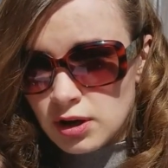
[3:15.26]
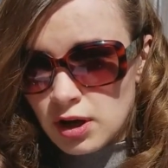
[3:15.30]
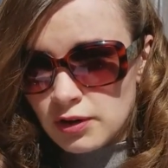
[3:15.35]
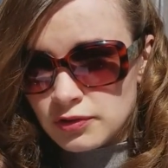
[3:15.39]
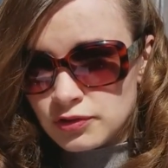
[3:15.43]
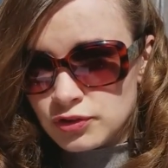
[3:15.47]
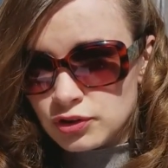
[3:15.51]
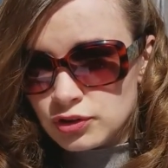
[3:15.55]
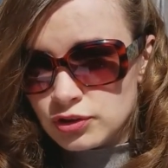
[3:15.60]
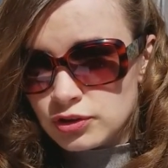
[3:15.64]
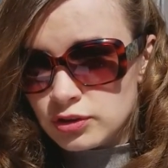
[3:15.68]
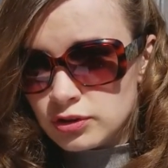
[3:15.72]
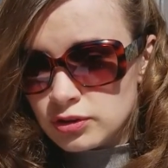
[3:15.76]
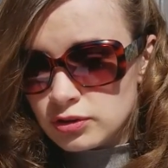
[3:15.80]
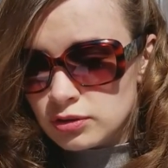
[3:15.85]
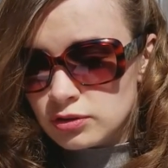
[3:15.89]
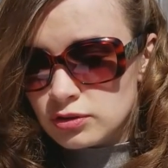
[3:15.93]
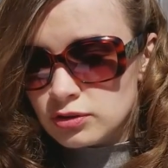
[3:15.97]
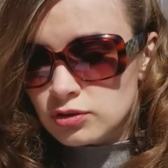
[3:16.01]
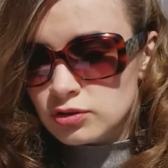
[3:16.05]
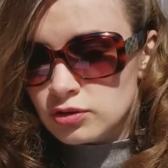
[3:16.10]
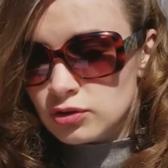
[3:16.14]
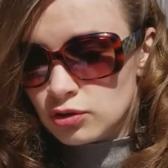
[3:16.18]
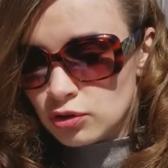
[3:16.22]
after
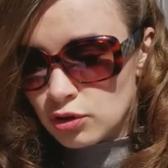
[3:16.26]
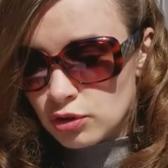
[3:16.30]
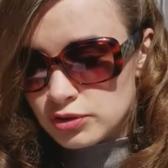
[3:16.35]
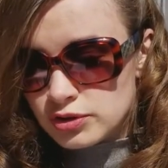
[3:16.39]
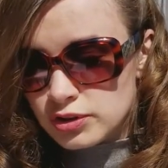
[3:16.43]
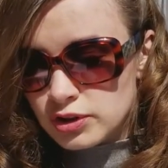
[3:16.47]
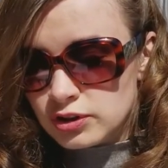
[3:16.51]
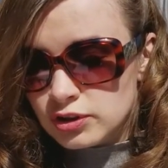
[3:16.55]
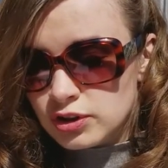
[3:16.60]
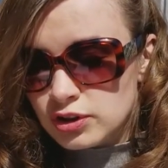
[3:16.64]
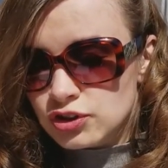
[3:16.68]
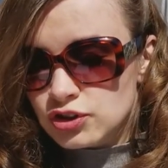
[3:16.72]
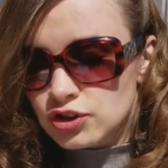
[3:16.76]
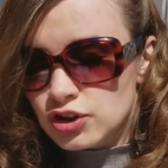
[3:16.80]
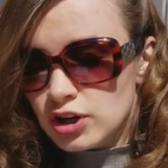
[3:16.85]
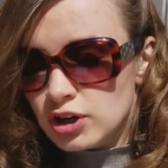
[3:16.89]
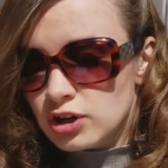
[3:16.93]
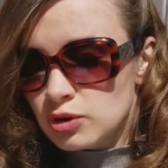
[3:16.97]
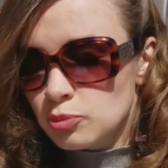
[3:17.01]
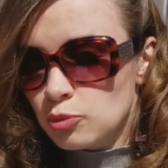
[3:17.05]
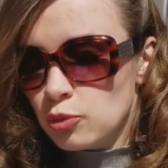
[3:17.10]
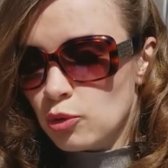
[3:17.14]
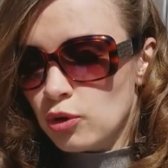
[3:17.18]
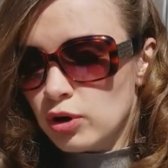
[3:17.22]
crossing the
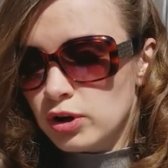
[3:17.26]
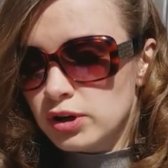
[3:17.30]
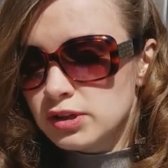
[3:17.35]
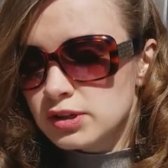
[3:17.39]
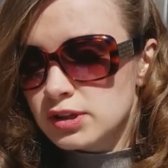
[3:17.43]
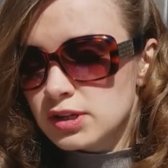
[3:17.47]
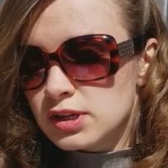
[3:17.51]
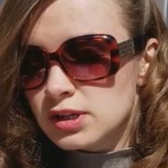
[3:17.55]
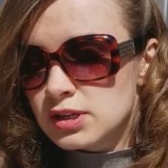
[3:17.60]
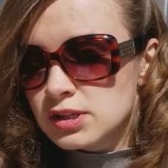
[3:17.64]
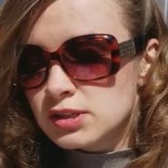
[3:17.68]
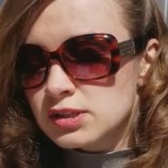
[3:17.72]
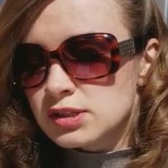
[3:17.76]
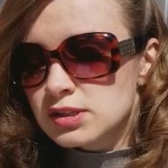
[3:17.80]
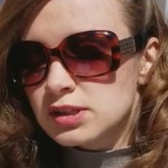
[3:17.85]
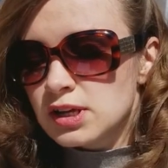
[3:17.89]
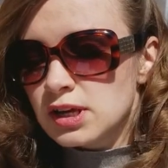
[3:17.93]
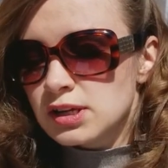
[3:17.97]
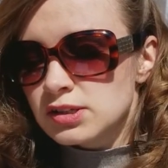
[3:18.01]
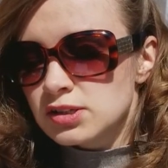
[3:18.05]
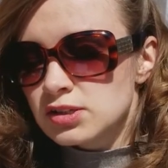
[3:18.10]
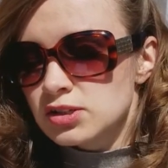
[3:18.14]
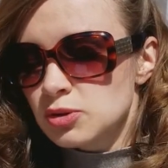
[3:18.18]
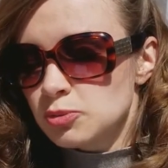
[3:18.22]
checkpoint, is
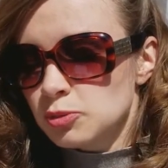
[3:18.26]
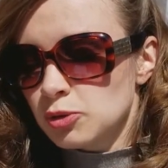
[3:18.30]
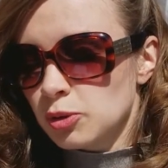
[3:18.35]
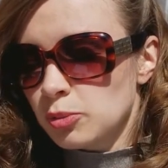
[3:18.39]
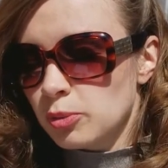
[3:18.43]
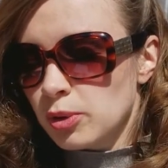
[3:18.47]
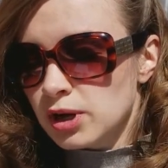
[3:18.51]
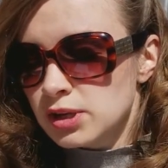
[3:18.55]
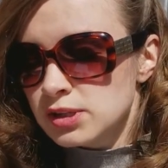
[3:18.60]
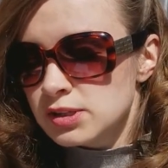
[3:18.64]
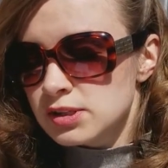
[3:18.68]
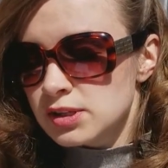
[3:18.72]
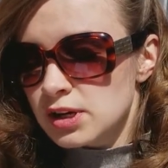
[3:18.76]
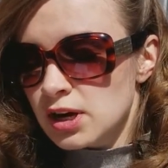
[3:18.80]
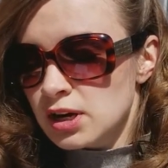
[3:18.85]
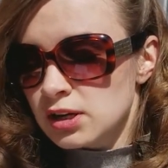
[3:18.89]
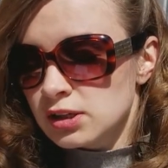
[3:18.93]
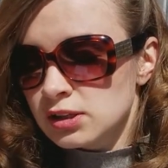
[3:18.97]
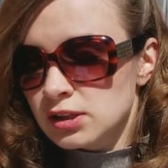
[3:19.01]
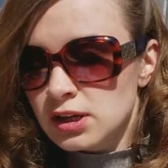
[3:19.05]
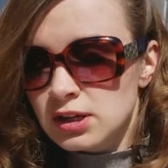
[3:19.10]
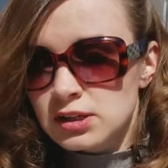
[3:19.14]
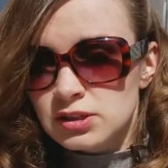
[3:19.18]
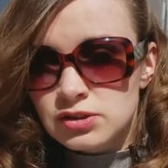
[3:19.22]
that diplomats,
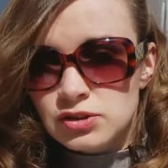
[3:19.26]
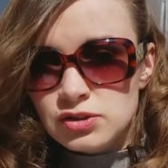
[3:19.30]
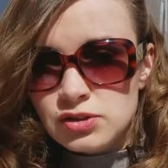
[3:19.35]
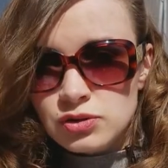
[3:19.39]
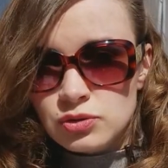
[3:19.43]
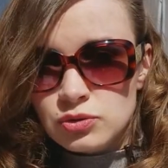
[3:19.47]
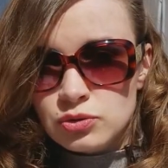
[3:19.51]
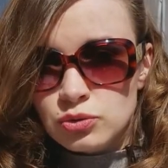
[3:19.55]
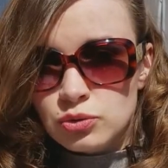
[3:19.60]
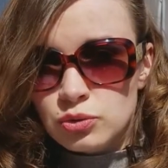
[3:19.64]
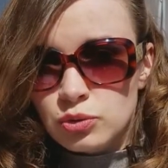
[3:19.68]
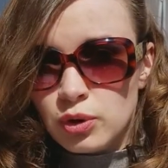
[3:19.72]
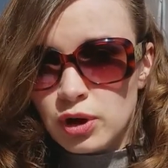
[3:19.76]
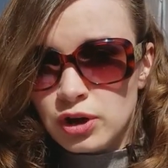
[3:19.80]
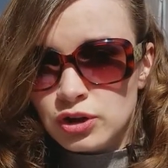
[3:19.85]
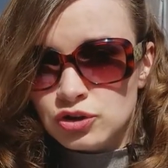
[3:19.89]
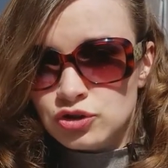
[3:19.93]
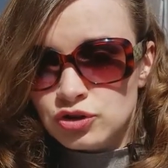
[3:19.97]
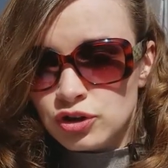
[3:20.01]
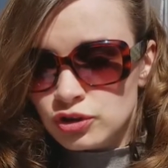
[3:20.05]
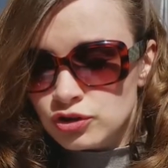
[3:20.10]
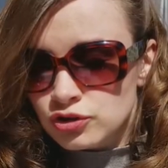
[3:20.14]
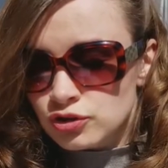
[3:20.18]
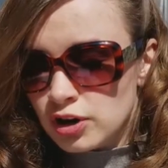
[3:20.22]
airlines, crew
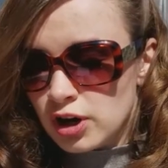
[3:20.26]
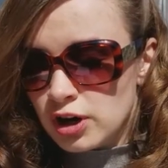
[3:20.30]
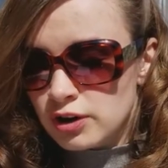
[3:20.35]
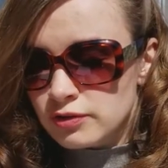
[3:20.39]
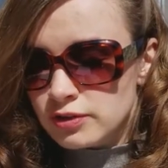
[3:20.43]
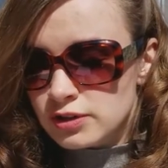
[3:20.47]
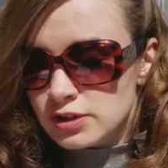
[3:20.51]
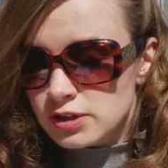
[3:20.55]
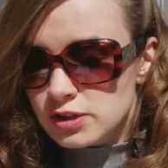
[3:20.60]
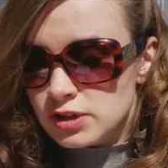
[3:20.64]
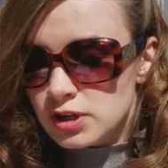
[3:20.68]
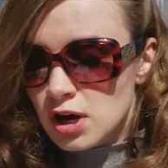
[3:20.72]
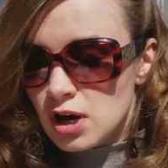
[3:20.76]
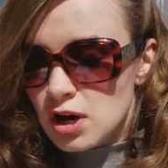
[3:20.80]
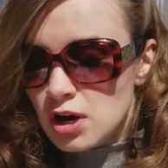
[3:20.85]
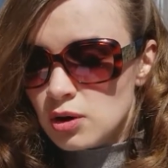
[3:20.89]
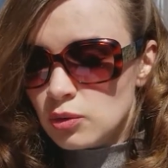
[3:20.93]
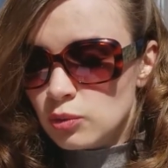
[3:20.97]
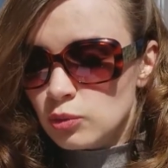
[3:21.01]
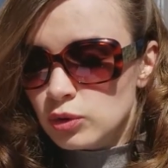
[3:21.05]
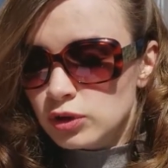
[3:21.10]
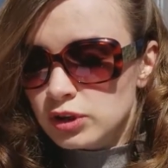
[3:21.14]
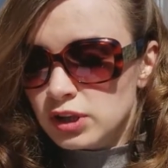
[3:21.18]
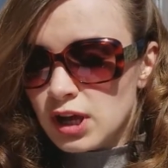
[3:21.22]
and truck drivers
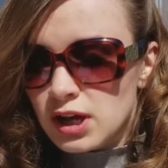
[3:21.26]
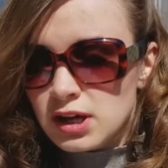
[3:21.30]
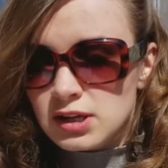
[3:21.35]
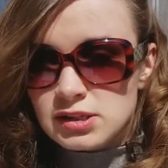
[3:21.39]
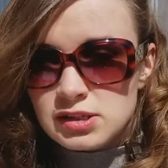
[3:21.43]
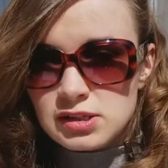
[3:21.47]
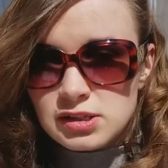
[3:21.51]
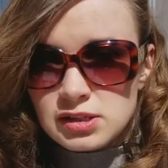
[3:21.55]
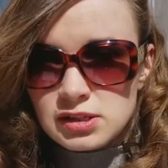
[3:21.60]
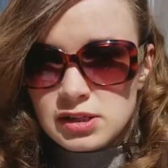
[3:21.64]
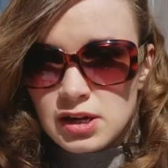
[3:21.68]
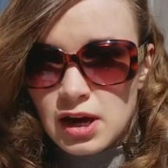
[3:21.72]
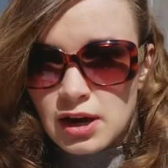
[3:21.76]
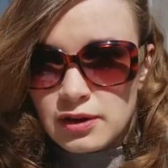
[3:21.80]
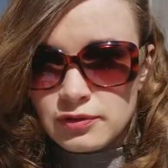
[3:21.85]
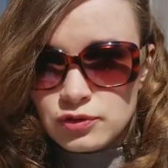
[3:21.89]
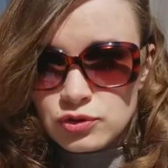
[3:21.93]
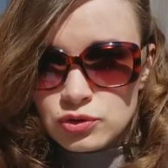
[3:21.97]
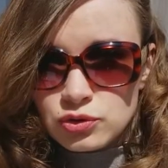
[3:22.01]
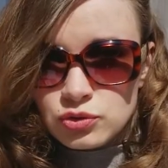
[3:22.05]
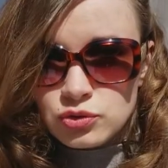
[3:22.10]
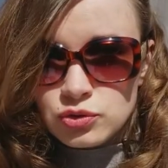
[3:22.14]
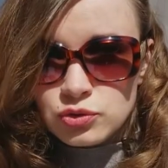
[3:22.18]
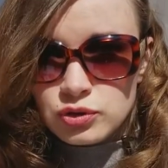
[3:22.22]
will not have
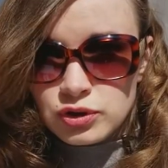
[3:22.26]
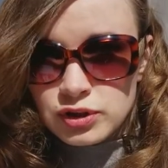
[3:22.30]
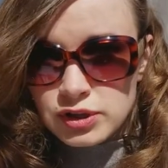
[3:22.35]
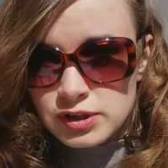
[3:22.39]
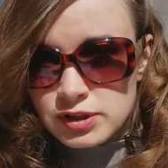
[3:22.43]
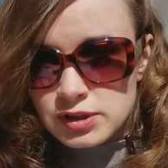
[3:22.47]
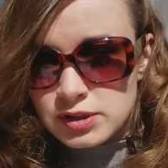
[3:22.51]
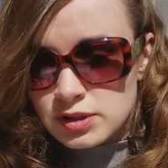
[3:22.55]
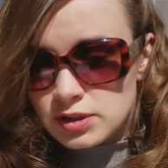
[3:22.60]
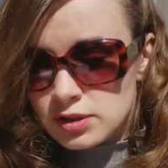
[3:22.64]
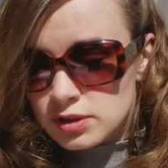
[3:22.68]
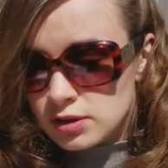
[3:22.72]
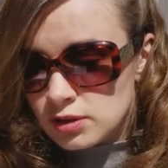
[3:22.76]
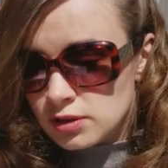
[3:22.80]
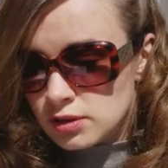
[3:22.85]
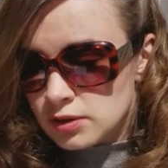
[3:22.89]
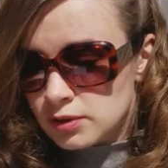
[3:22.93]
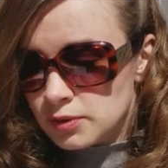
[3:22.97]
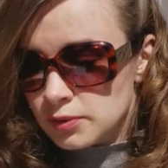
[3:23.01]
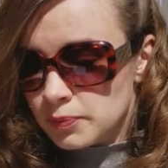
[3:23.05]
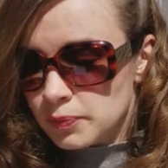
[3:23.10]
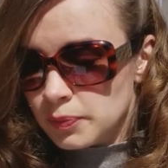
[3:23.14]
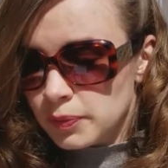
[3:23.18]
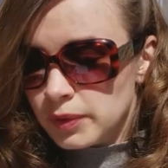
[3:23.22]
to do this
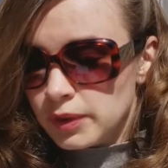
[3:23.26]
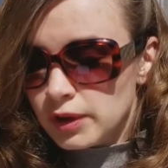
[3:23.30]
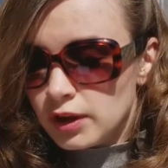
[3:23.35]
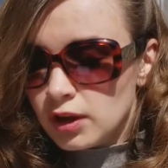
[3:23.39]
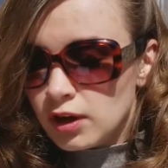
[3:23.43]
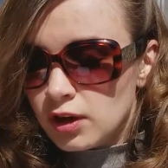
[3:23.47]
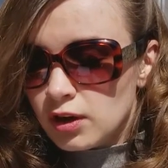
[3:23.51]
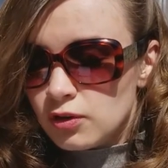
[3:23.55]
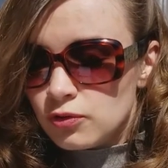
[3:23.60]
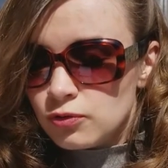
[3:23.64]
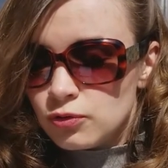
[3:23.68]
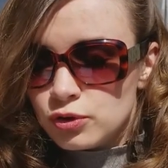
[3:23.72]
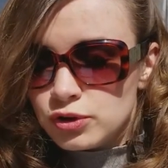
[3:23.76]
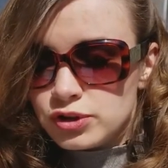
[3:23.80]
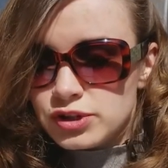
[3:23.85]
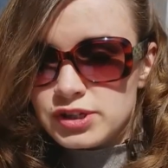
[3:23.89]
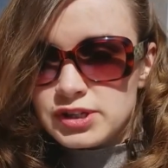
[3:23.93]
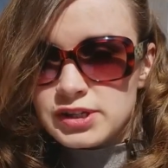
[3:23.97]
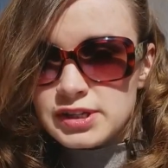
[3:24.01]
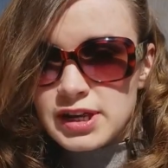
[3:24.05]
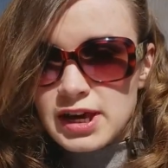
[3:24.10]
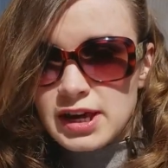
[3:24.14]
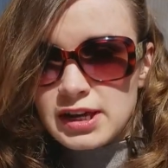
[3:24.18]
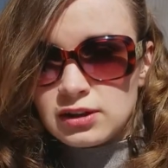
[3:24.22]

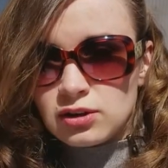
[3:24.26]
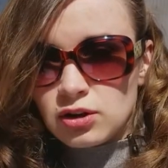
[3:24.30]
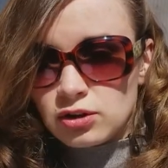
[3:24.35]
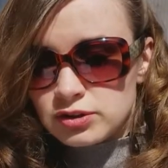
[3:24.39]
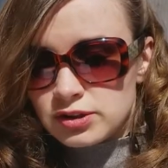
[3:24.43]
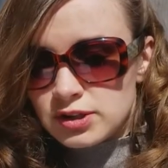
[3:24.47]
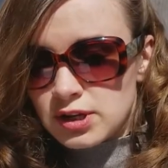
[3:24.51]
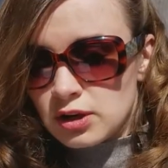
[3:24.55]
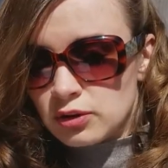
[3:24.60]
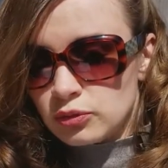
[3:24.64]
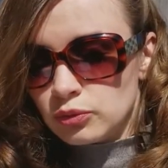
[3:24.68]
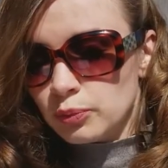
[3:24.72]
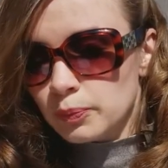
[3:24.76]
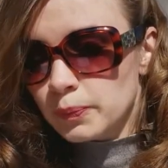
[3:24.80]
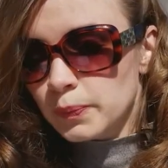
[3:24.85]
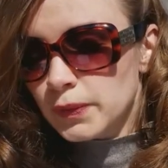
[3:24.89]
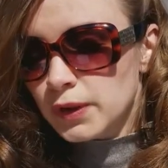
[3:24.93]
14-day lockdown.